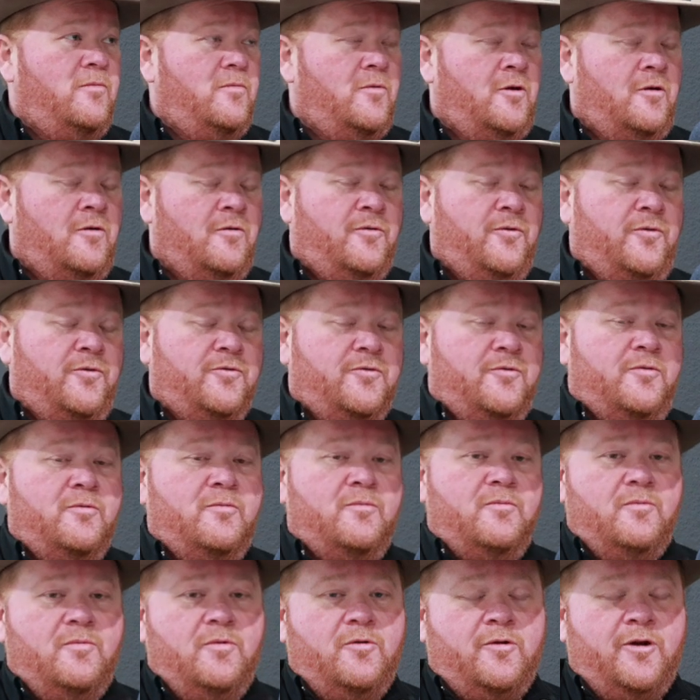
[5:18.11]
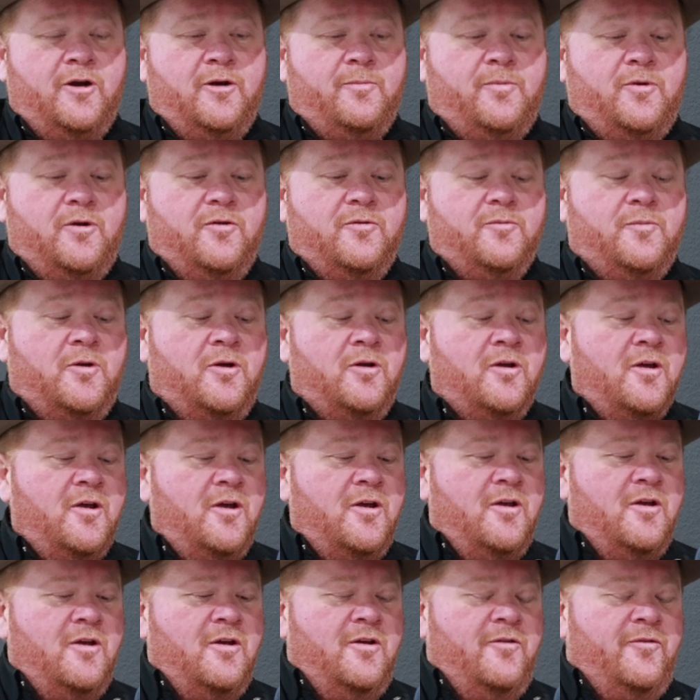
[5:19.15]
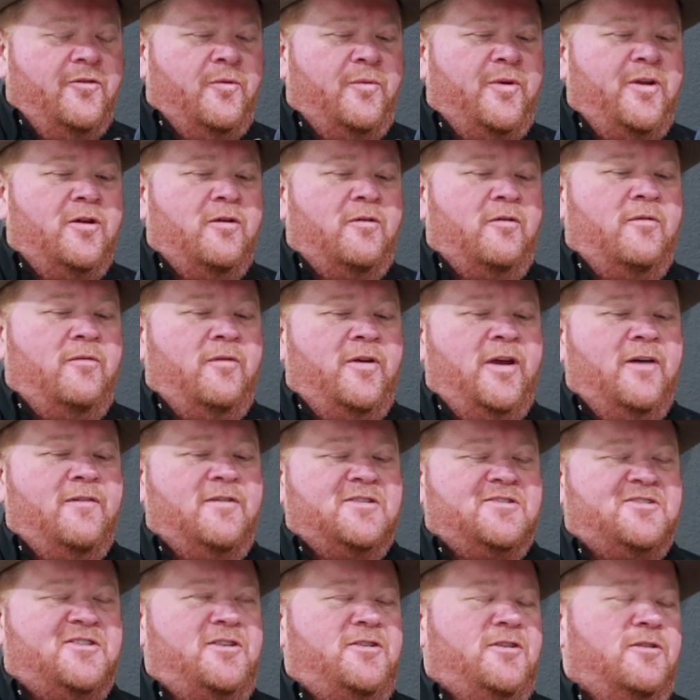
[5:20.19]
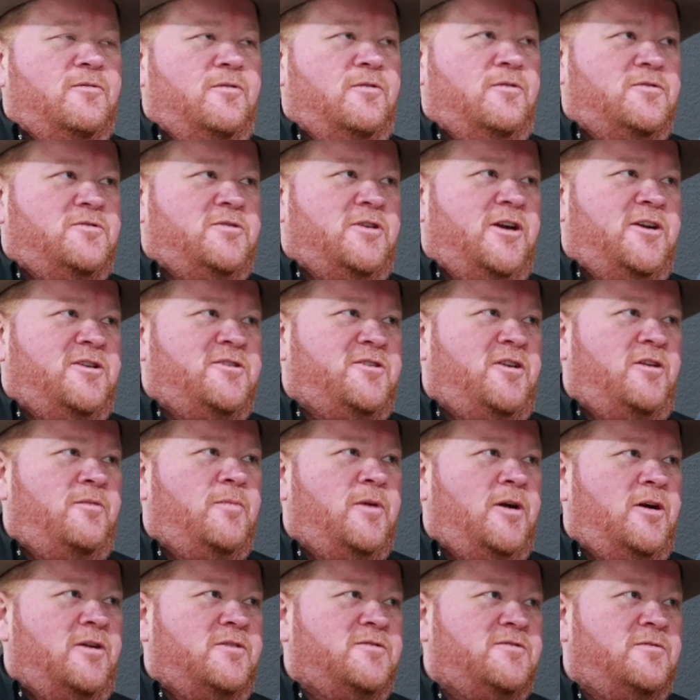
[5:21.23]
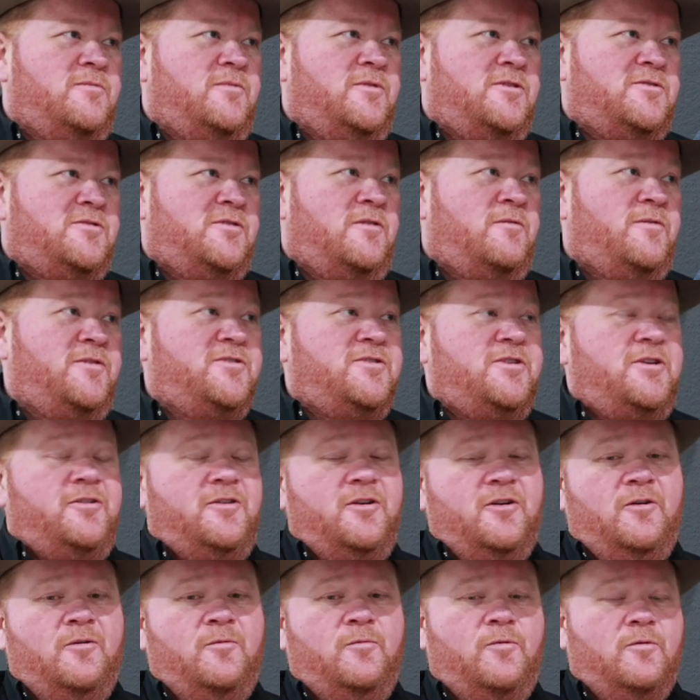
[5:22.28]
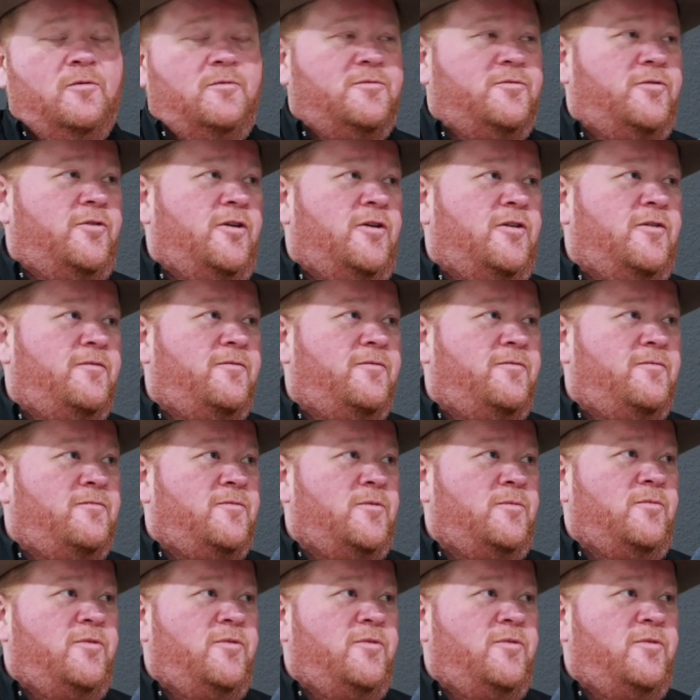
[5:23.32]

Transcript: uncles and grandpas. But so we haven't seen the real tragedy behind some of that stuff. We see third world stuff from